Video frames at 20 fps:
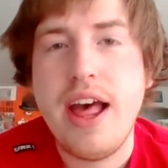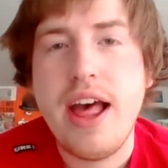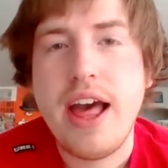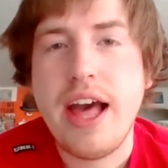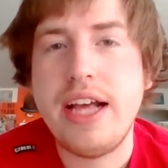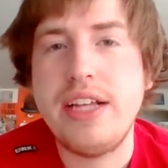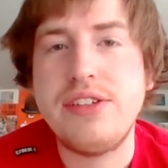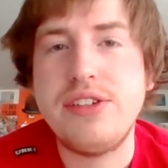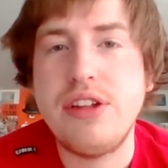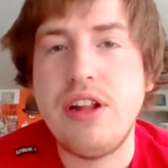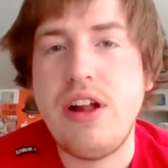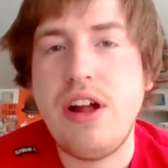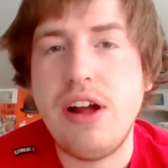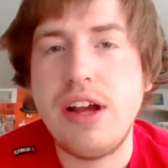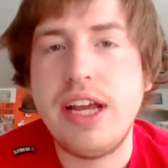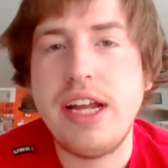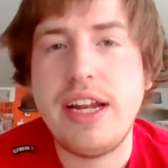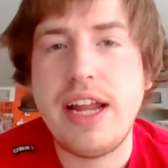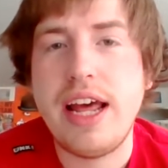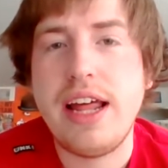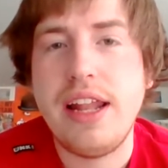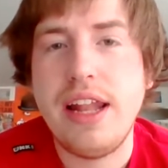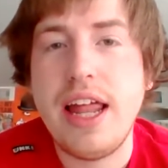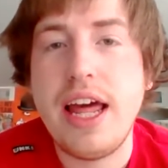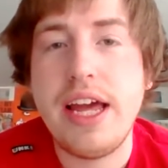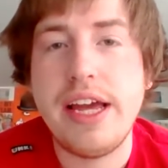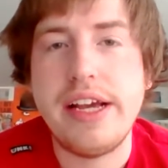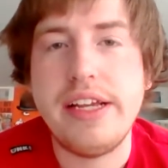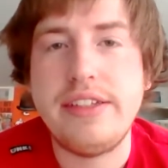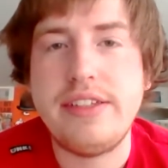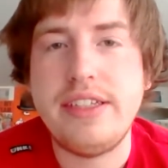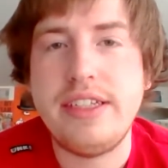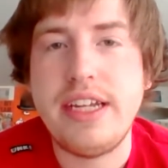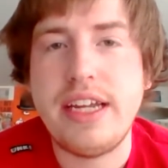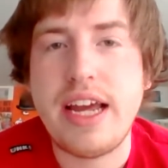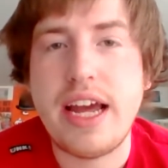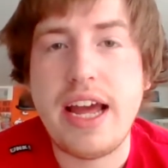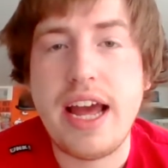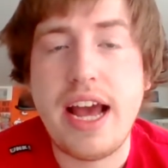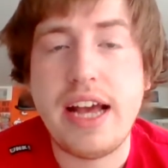as long in LA as
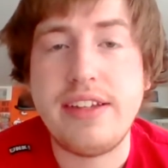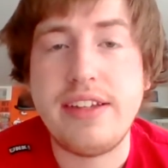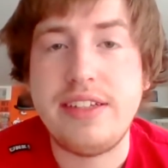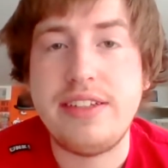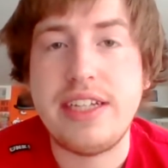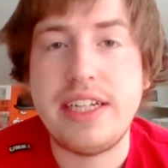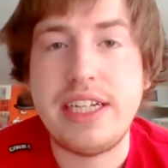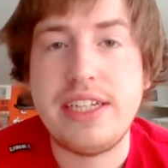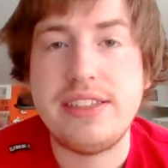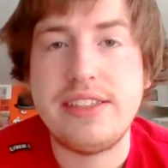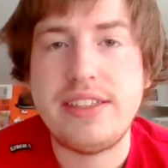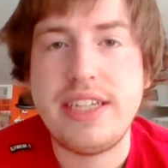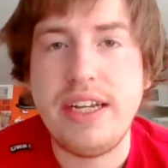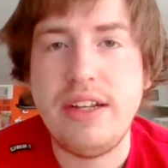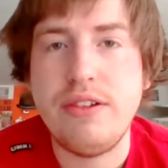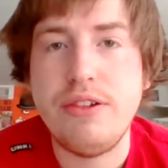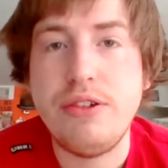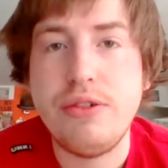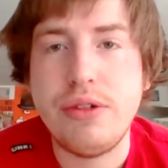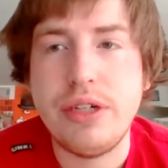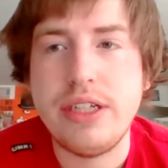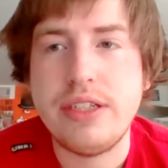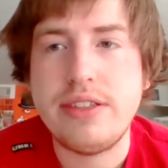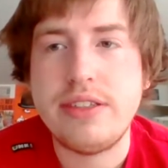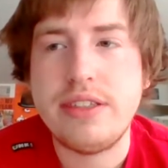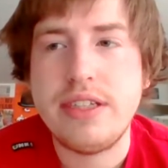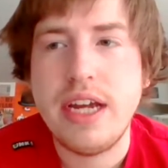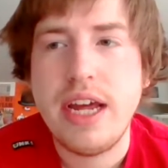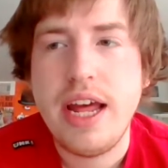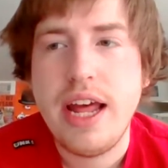he did in St. Louis.